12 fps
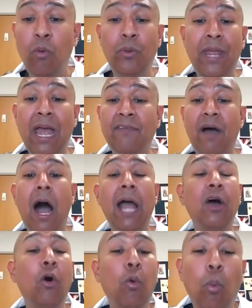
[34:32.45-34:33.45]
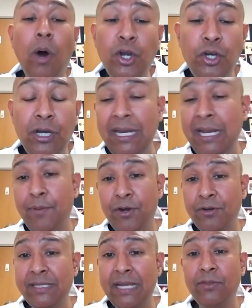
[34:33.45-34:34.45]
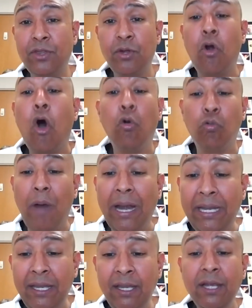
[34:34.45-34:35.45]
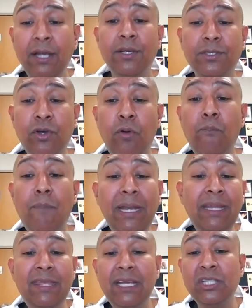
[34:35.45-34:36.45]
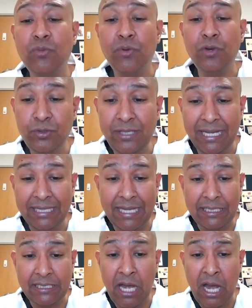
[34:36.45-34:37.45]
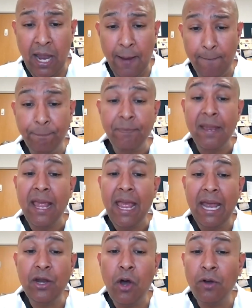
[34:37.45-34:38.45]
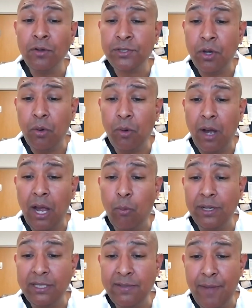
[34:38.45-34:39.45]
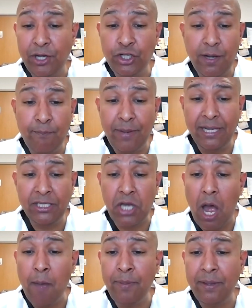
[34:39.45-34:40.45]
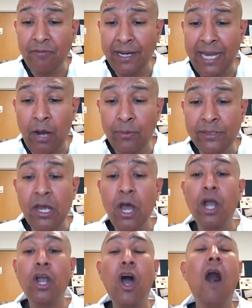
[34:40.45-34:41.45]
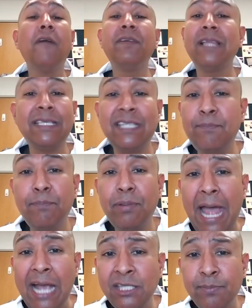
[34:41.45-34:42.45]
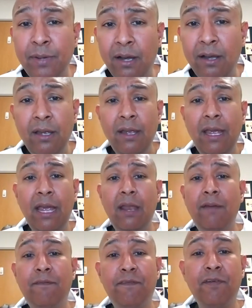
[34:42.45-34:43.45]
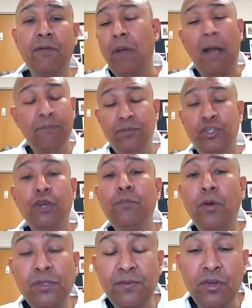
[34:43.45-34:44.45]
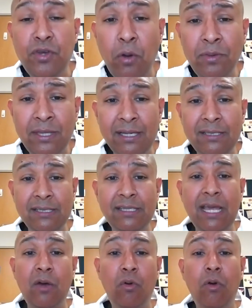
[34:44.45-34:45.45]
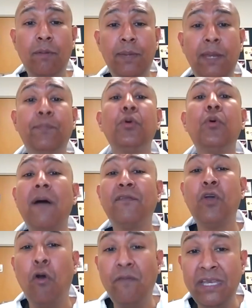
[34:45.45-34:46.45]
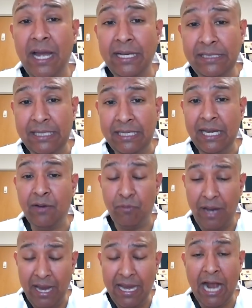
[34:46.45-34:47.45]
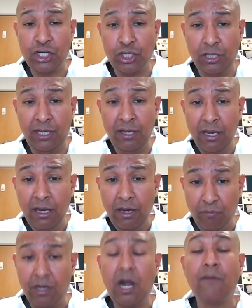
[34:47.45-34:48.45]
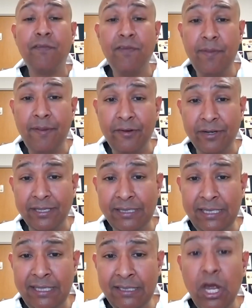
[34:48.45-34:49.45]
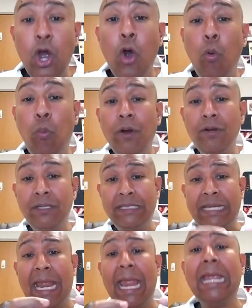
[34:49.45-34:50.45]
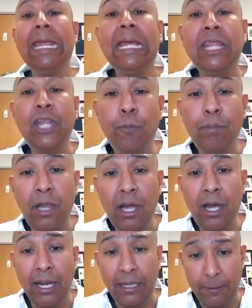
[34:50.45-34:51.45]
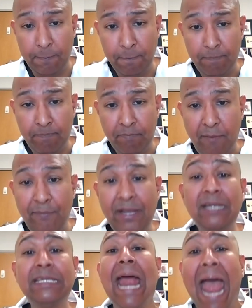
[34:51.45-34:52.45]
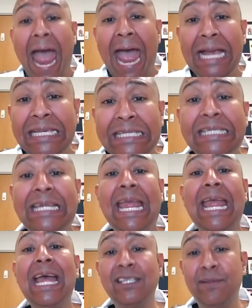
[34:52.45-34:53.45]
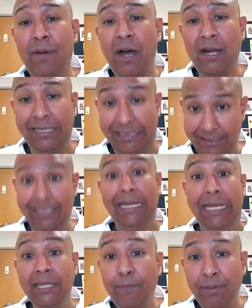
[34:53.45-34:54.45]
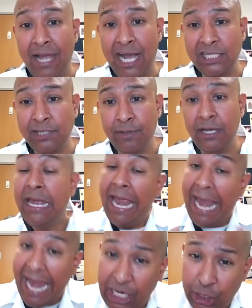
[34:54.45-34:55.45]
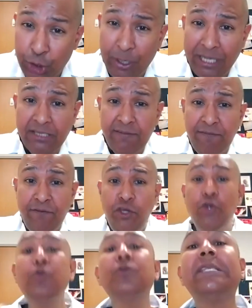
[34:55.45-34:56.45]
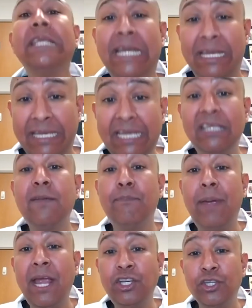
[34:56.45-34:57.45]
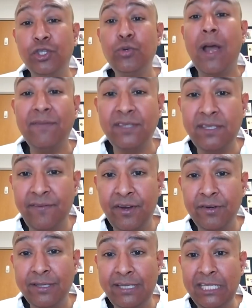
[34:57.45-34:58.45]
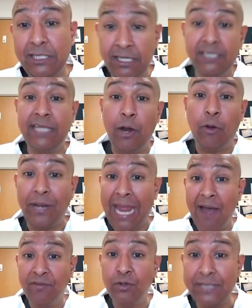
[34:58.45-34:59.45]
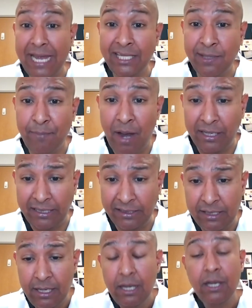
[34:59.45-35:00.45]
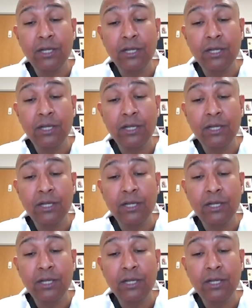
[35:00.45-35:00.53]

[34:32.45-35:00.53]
We have IL-1 inhibitors out there already. So many things we're using at that time. And also, I wanted to mention a big topic right now is convalescent plasma. And I'm sure most of you know this, is that people who have COVID-19 and actually recover from their disease, we're taking their blood because it has the antibodies in the plasma and transfusing it into patients who have severe disease because they already have those antibodies.